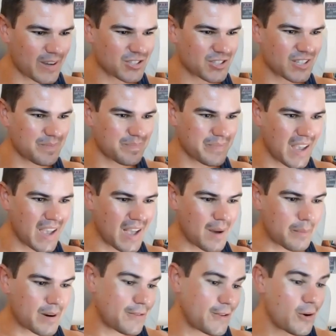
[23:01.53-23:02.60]
that question.
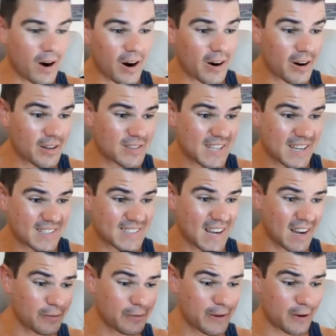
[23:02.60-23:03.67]
But if you are on
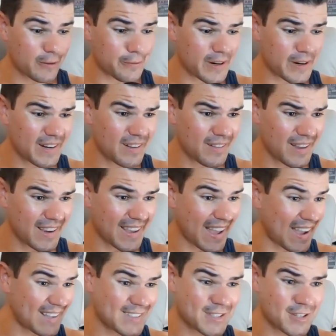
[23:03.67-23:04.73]
TikTok, feel free to like
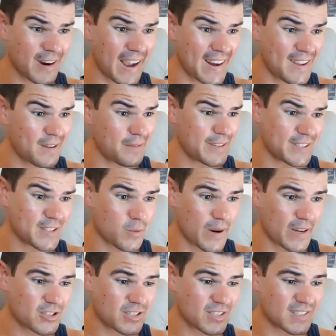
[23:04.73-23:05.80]
answer any of these
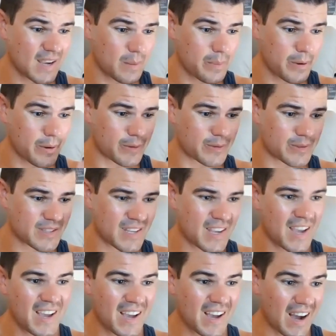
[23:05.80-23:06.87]
questions I pose,
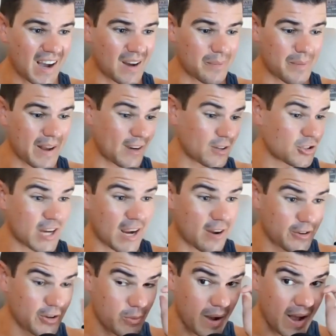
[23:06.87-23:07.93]
and I'll
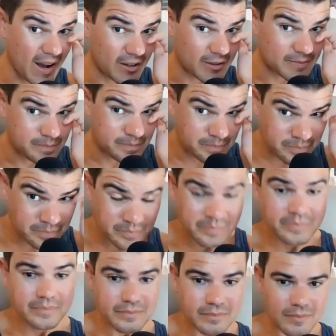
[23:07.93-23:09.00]
shout you out.
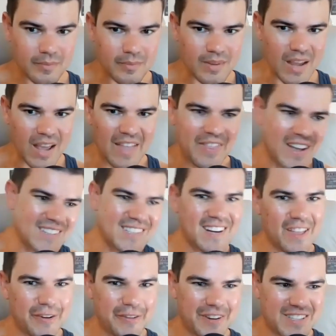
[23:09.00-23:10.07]
And that's
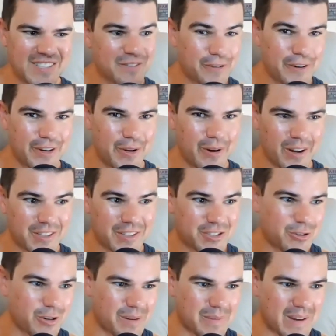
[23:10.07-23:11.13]
another reason for you all to
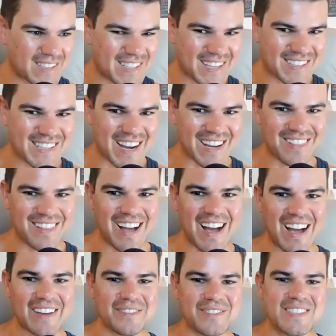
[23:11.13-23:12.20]
join my TikTok
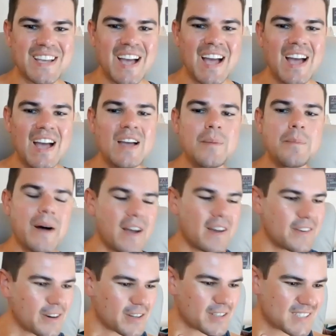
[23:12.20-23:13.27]
lives.
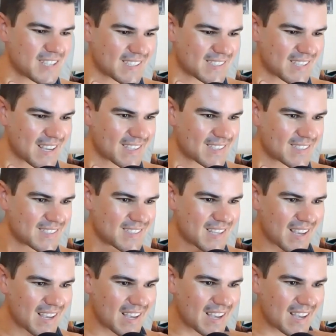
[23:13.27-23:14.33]
But Narcissus
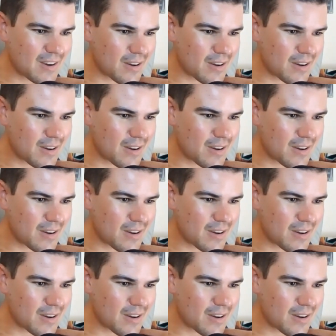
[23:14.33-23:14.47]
